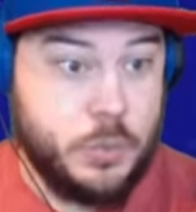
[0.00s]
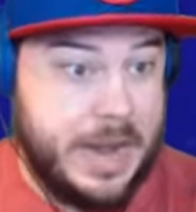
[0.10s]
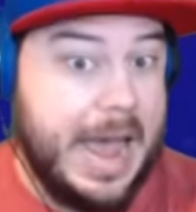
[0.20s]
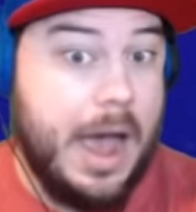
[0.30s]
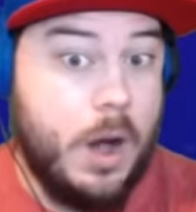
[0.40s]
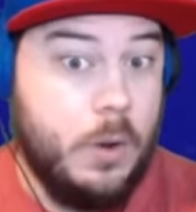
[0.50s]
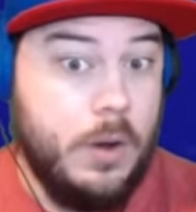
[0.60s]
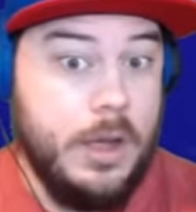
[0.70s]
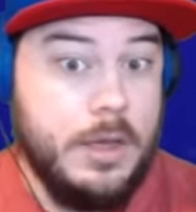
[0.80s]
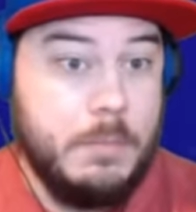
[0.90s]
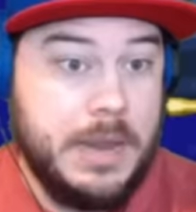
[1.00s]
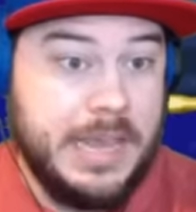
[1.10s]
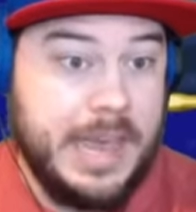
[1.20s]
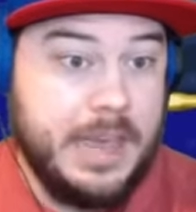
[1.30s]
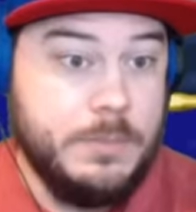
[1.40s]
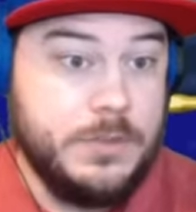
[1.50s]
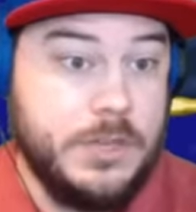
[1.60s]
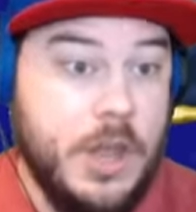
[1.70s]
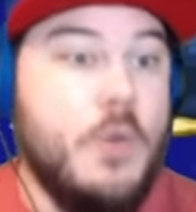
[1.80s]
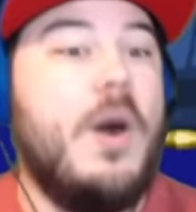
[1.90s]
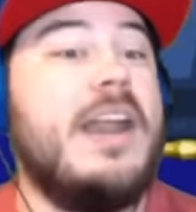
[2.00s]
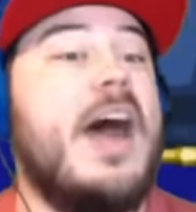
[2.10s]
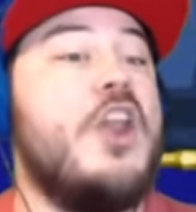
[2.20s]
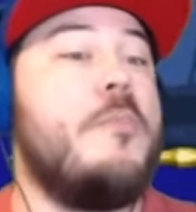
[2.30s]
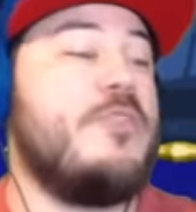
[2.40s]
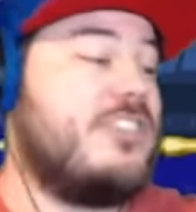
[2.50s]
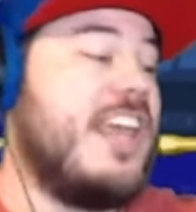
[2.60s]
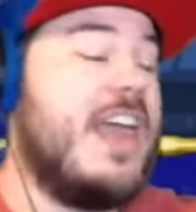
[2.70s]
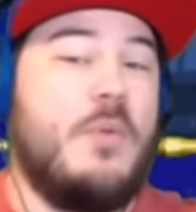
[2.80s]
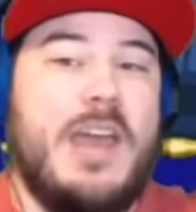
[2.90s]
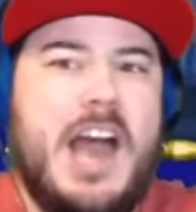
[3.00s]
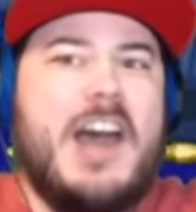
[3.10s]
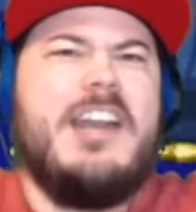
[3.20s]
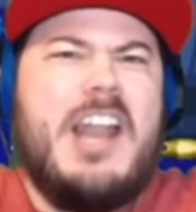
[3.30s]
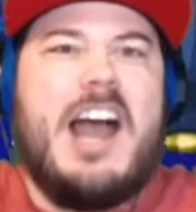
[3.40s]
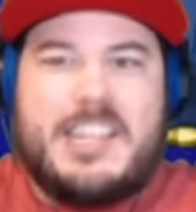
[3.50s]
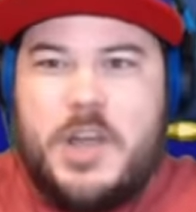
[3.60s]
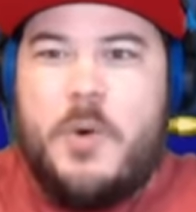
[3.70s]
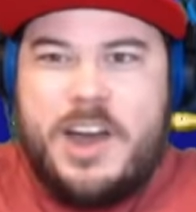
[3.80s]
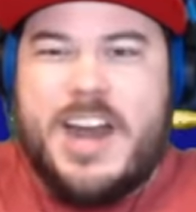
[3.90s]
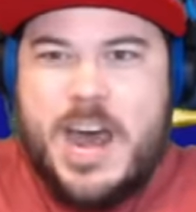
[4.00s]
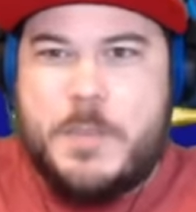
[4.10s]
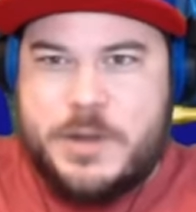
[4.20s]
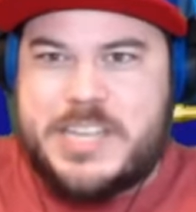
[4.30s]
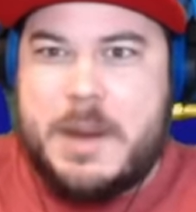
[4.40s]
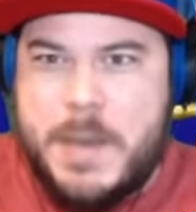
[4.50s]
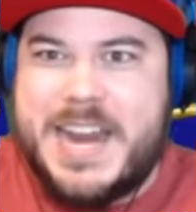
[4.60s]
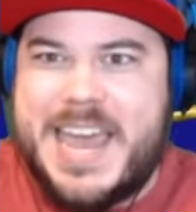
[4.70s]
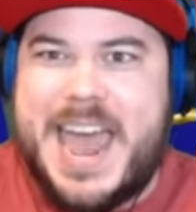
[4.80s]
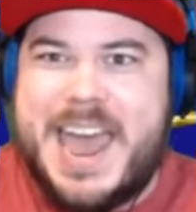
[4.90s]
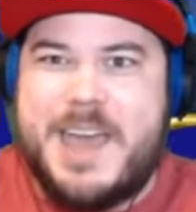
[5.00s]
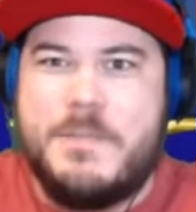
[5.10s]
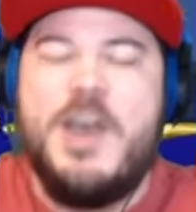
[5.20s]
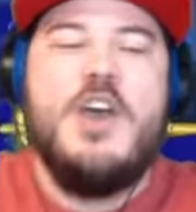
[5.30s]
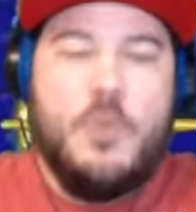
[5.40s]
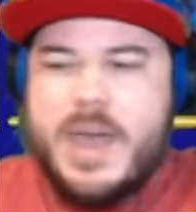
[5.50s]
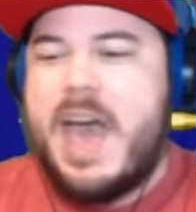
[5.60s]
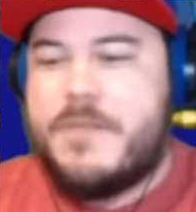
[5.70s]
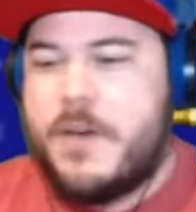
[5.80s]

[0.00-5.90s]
now, minigames, one hundred percent! We unlocked the one hundred percent minigame! We have